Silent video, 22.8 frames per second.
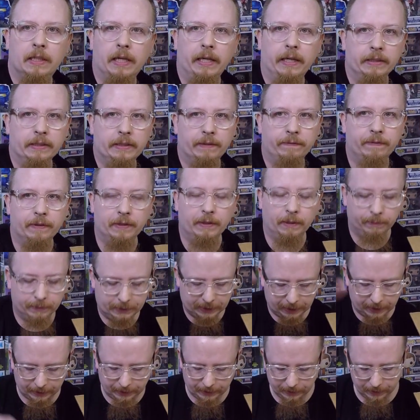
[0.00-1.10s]
I just have to double
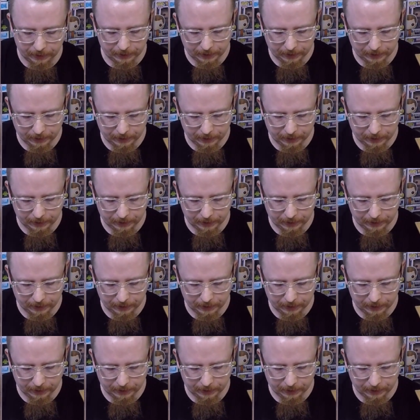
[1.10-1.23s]
check.